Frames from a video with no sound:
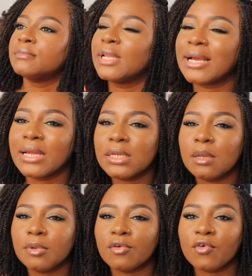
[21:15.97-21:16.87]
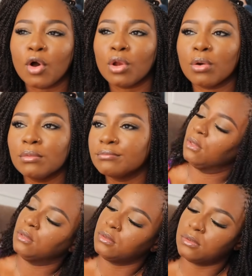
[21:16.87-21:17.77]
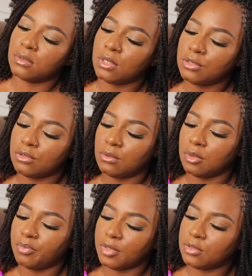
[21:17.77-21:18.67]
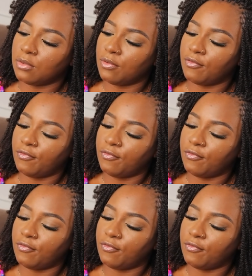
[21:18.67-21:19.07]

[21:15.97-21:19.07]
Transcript: like I need a bit of color. So let's do a bit of